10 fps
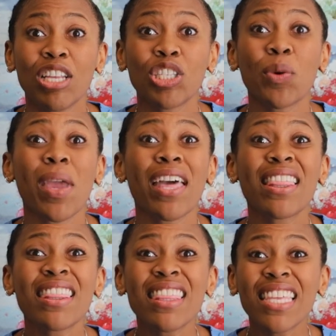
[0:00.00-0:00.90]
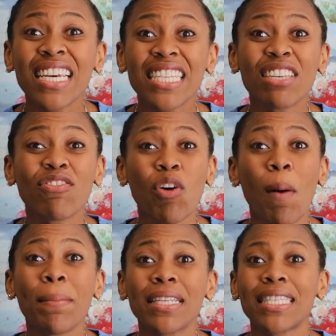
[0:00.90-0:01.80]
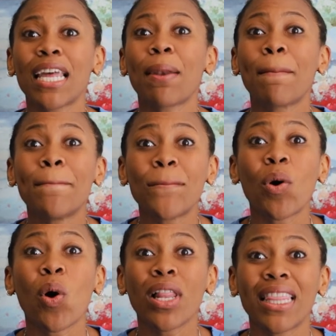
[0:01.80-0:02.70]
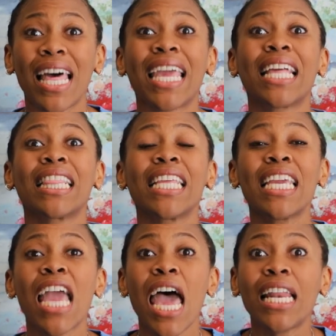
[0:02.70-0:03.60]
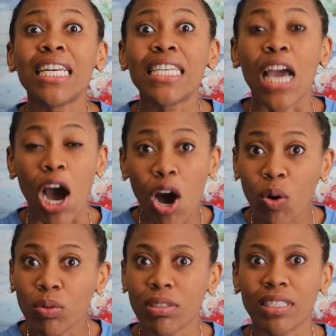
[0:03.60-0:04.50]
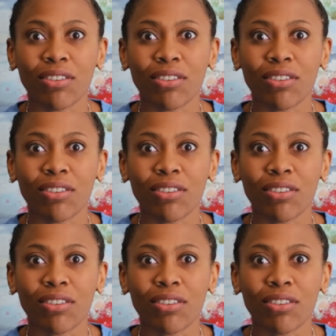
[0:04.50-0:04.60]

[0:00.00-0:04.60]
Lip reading: So we are 34% more likely now to